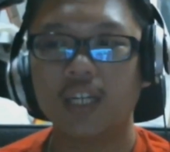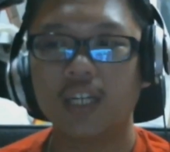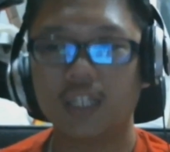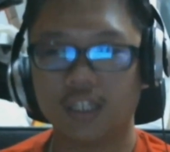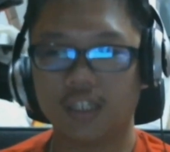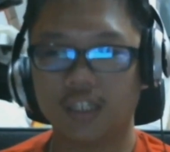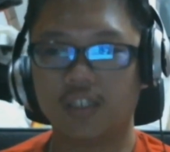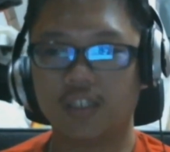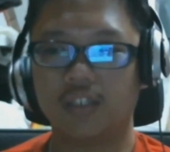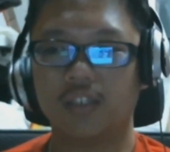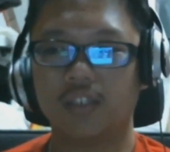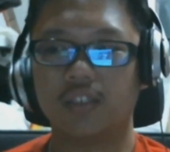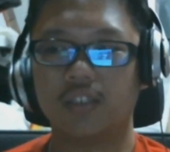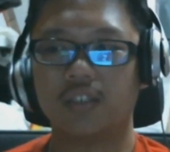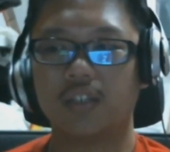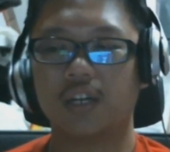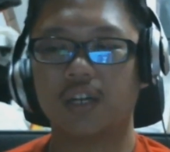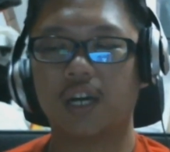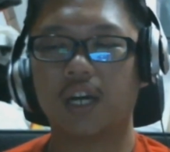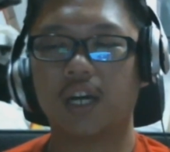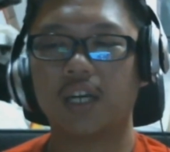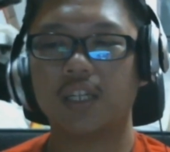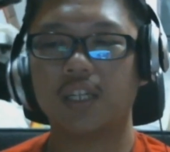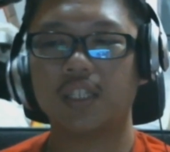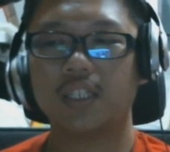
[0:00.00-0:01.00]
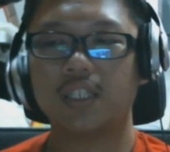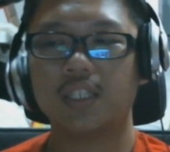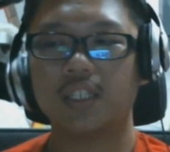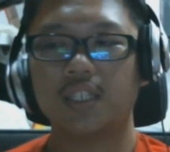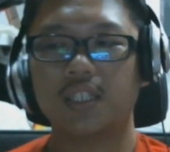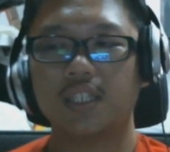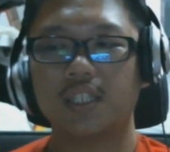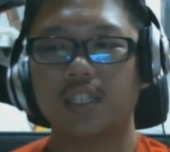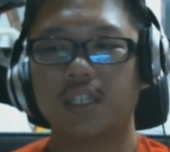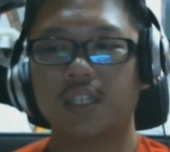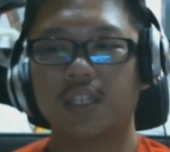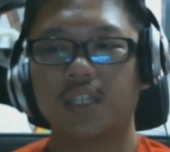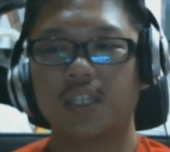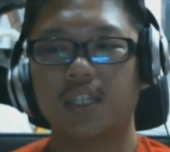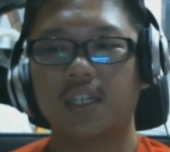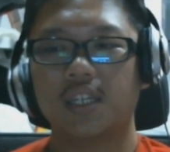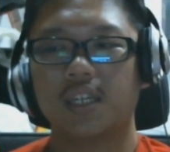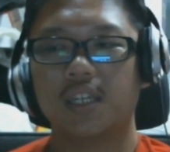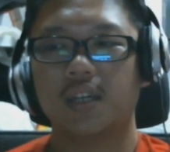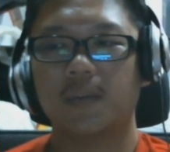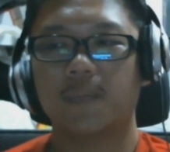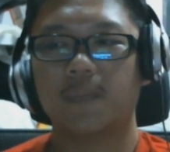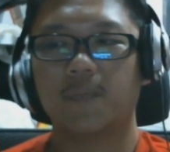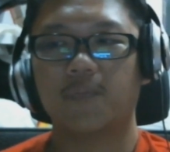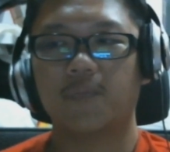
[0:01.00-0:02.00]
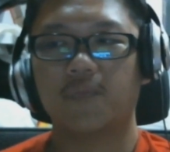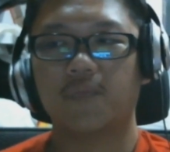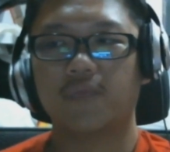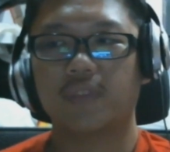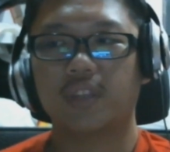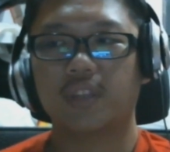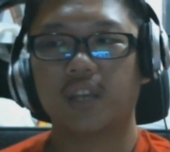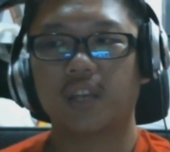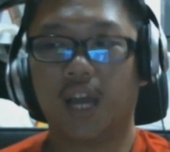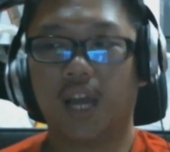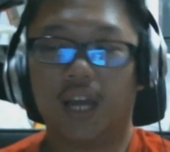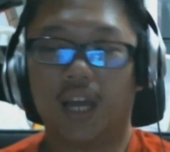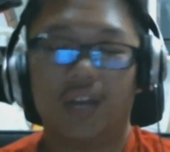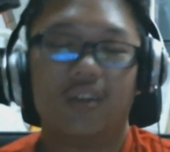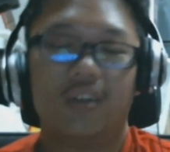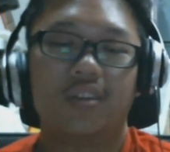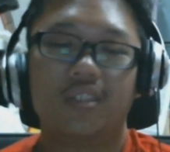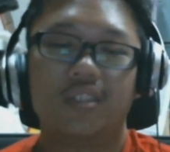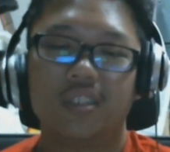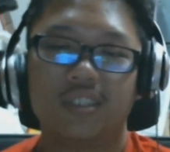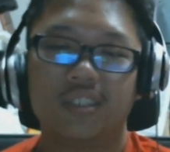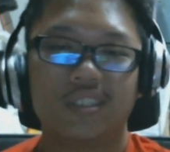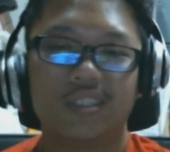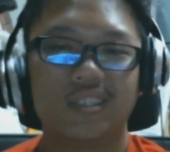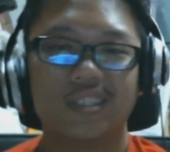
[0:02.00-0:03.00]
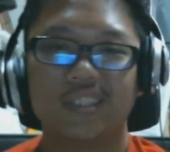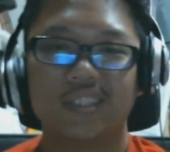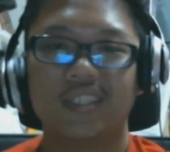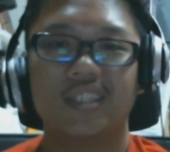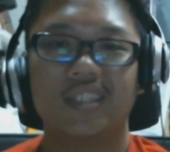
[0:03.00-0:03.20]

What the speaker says: here. You know, I honestly